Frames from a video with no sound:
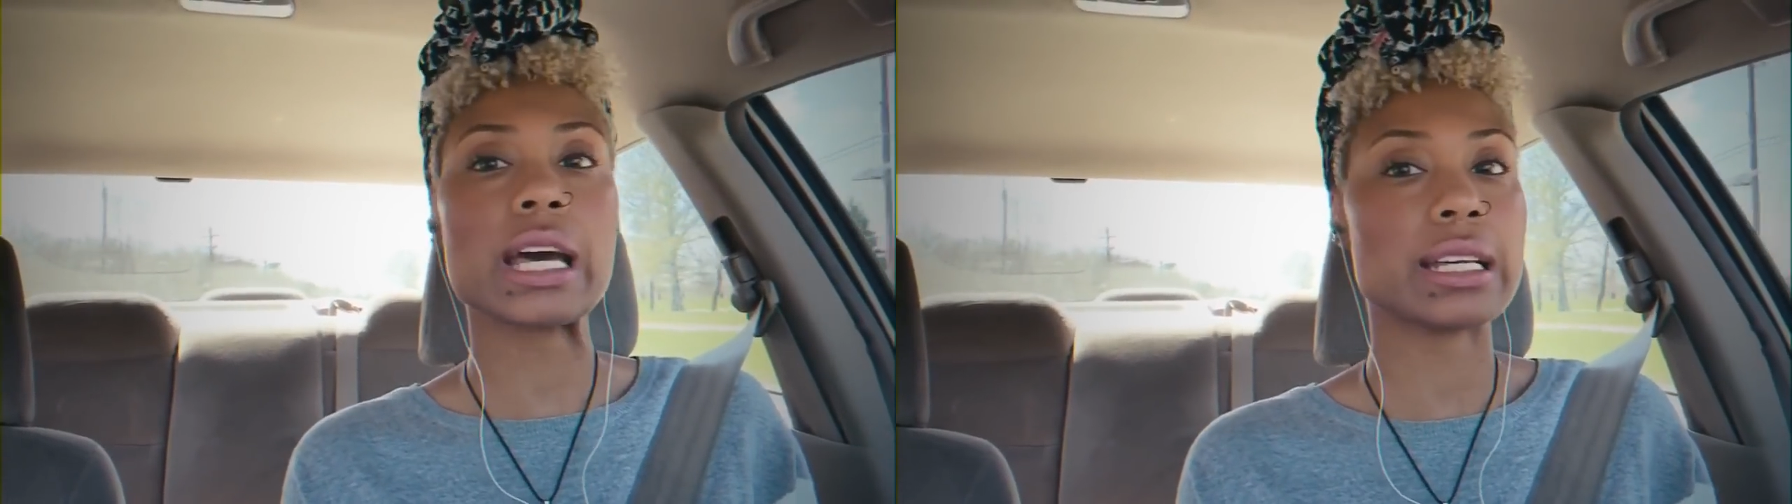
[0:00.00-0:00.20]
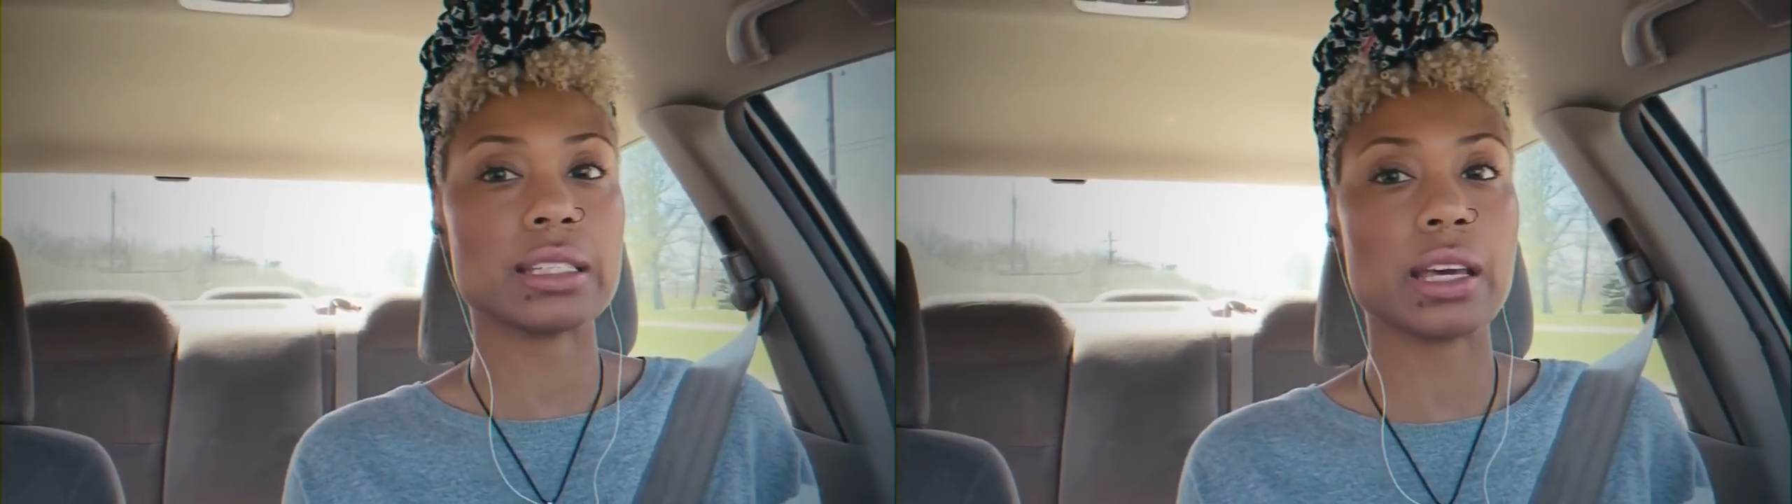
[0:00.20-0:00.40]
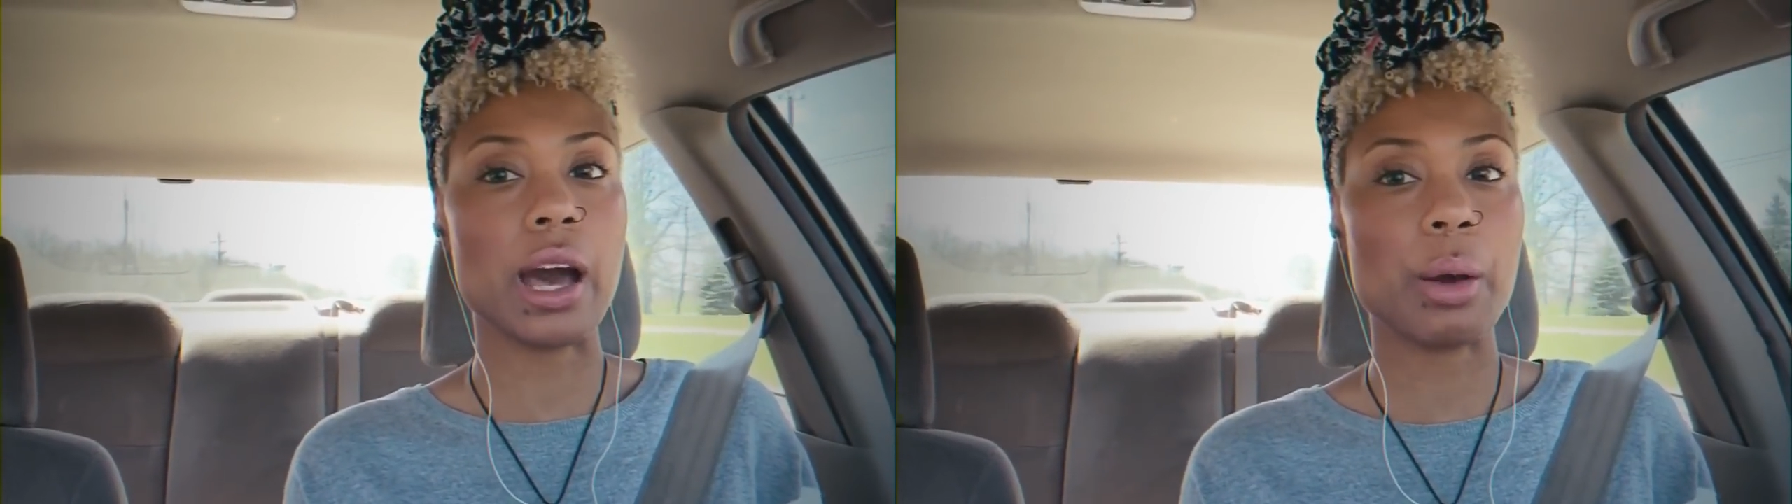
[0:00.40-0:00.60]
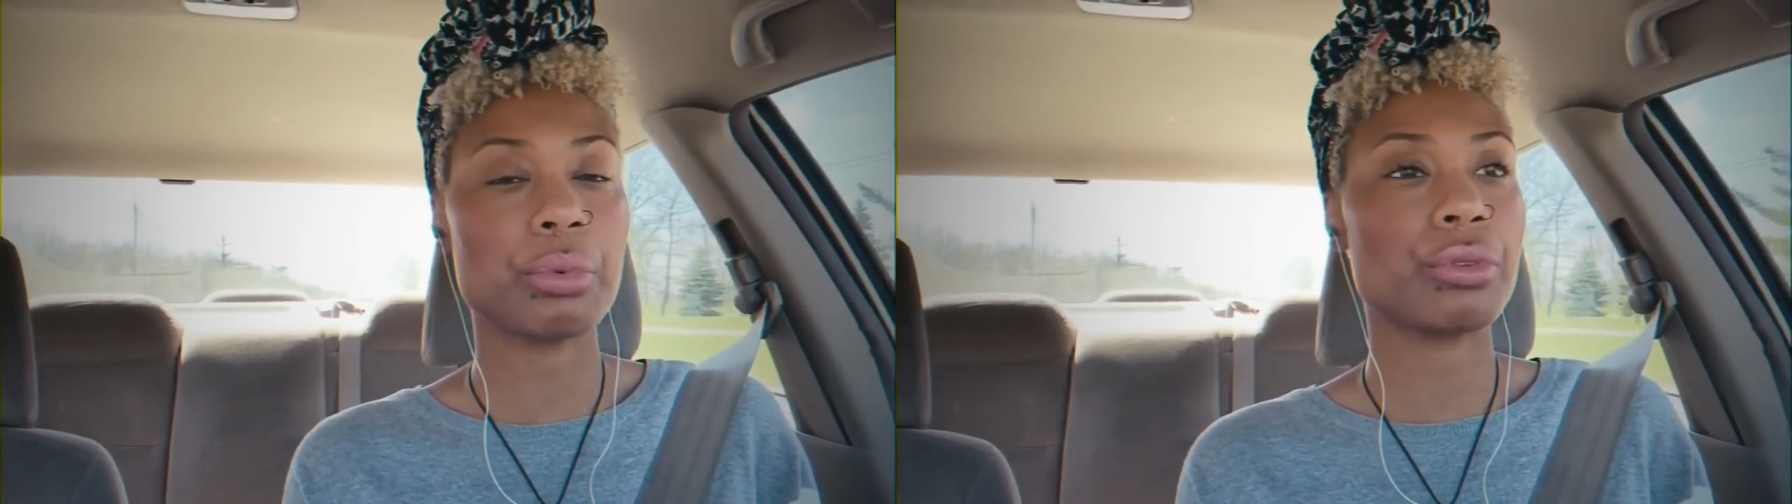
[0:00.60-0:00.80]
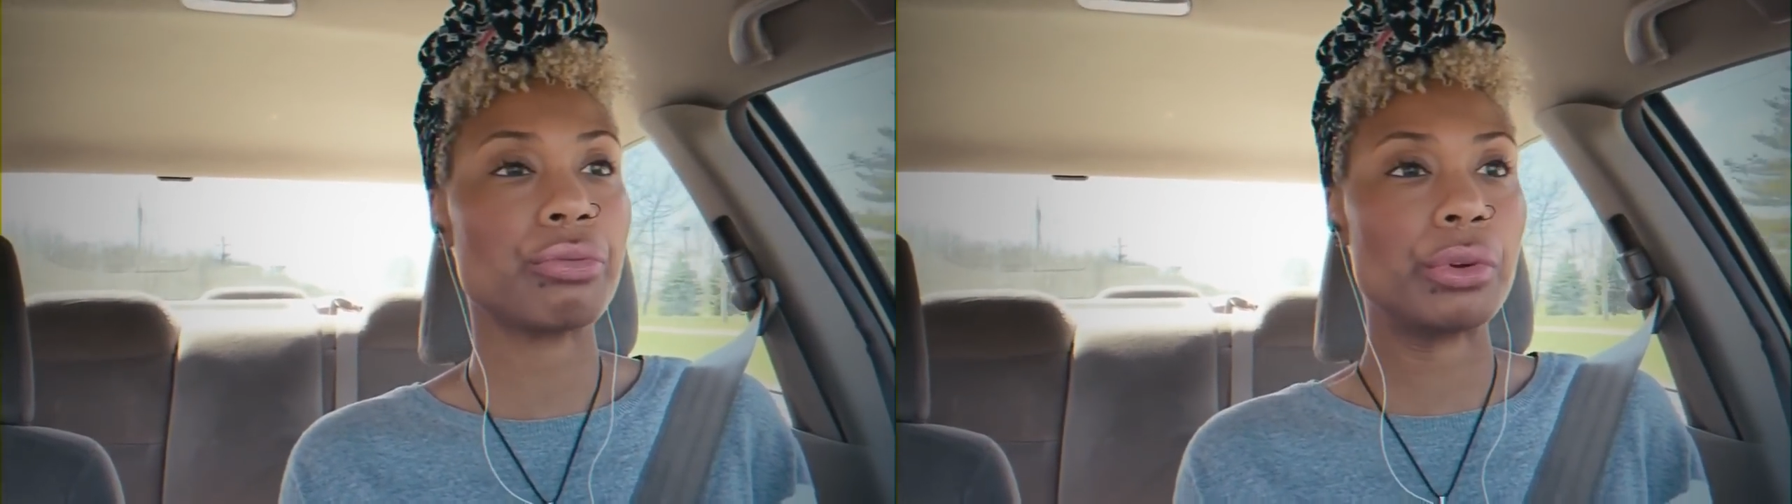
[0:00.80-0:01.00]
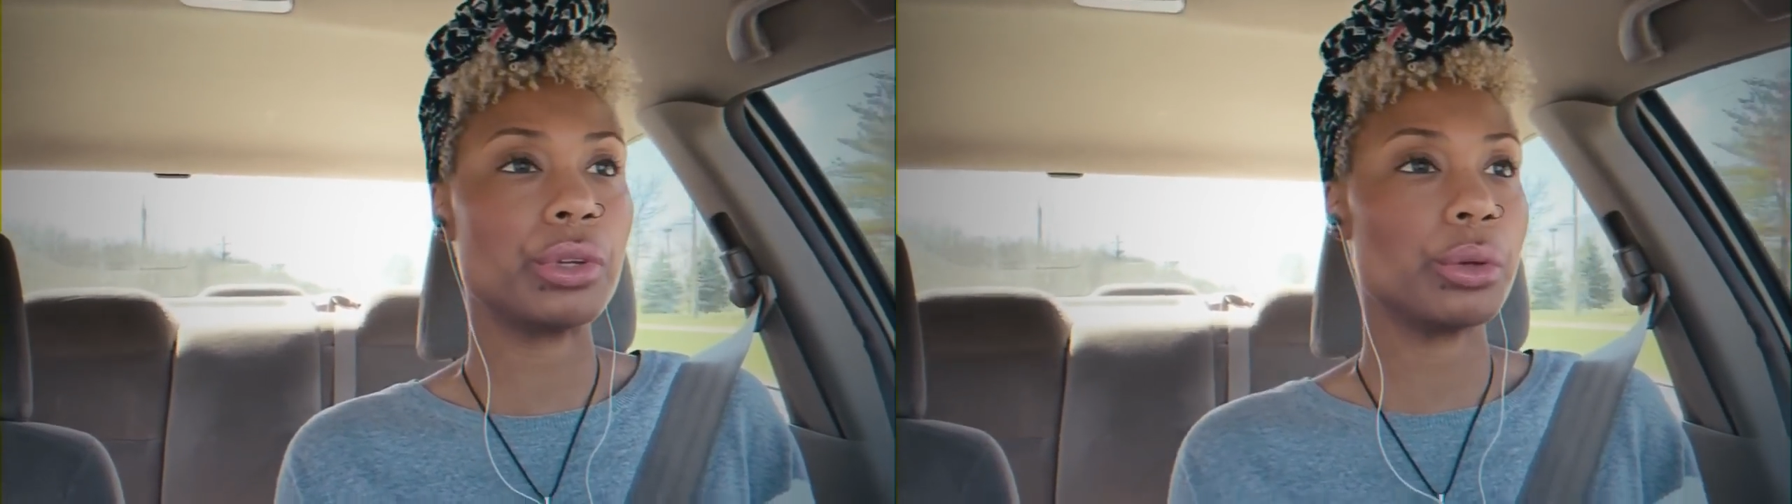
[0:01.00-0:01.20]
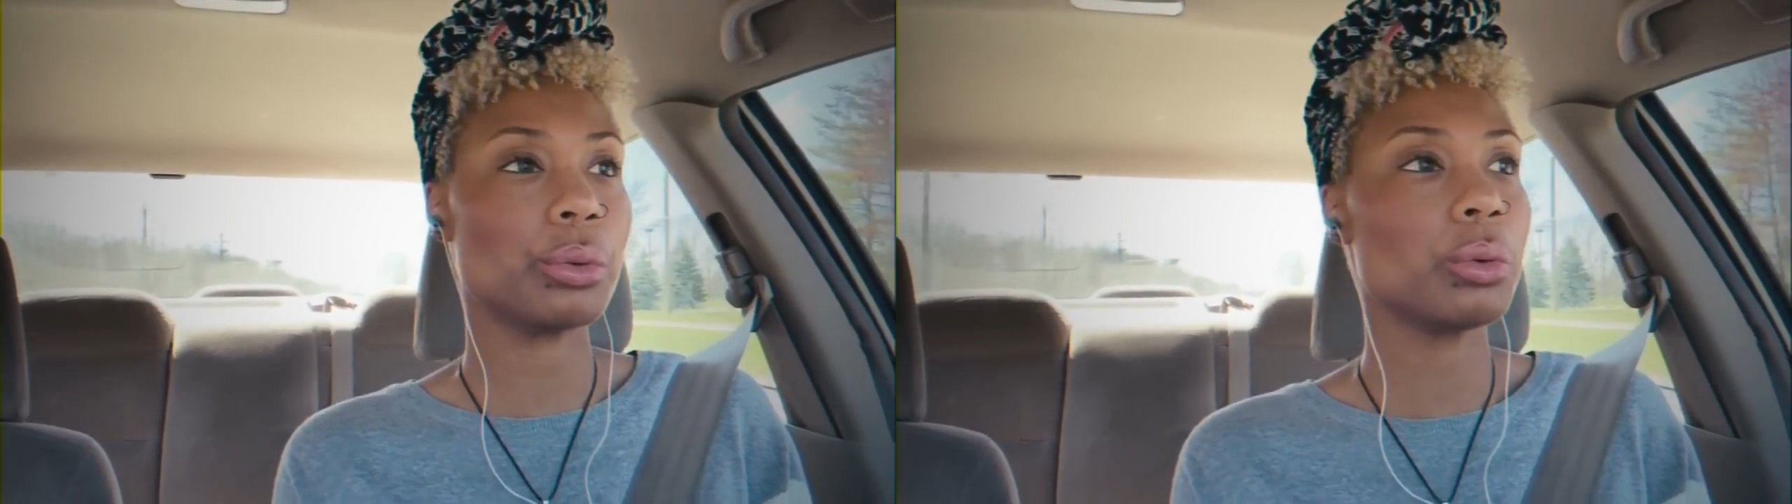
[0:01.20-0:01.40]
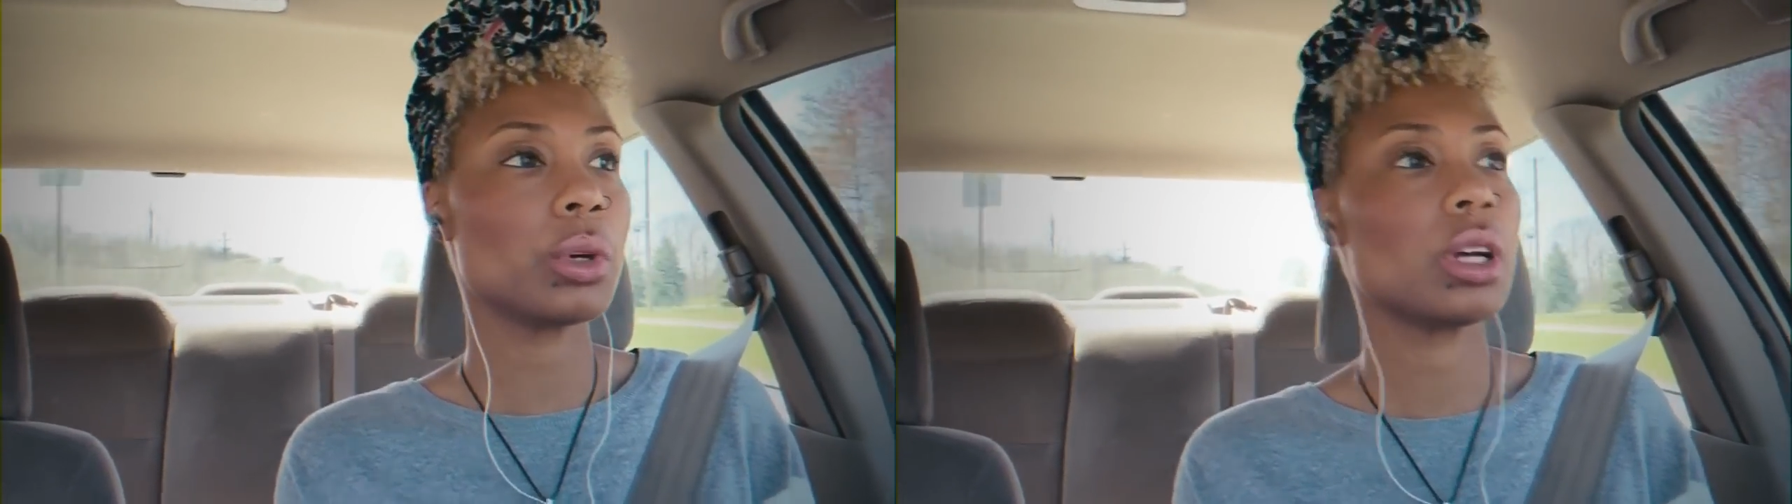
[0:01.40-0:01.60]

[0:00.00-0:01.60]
has to happen for you